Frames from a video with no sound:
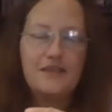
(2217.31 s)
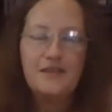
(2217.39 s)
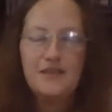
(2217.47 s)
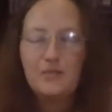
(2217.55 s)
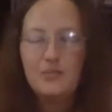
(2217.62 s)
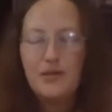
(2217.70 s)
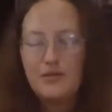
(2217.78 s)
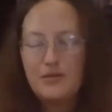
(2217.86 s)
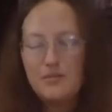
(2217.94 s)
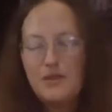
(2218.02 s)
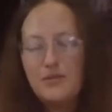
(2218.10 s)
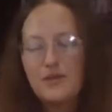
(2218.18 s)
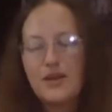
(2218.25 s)
I'll probably
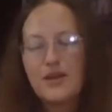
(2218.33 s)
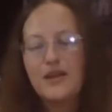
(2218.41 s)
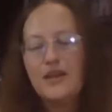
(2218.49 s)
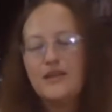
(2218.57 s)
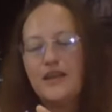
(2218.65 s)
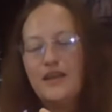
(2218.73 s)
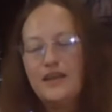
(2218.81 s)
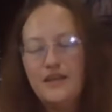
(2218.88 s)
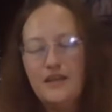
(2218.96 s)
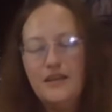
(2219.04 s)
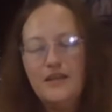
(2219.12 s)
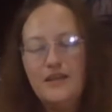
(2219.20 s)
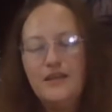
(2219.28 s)
be working on that
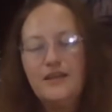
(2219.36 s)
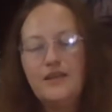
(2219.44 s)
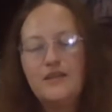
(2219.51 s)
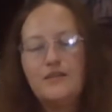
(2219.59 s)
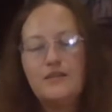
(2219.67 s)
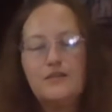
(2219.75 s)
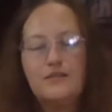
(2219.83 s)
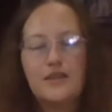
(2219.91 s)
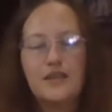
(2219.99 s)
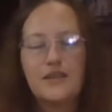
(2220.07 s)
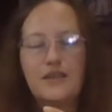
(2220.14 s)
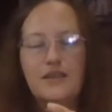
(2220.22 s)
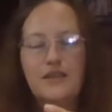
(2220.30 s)
when I
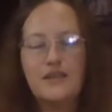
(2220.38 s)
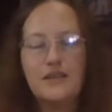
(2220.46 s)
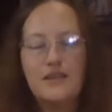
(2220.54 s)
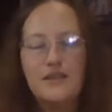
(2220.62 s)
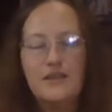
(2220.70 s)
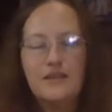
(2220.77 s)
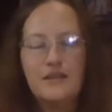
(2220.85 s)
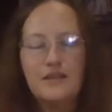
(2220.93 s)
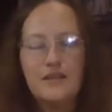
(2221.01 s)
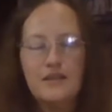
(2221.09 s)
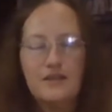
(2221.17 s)
get done here.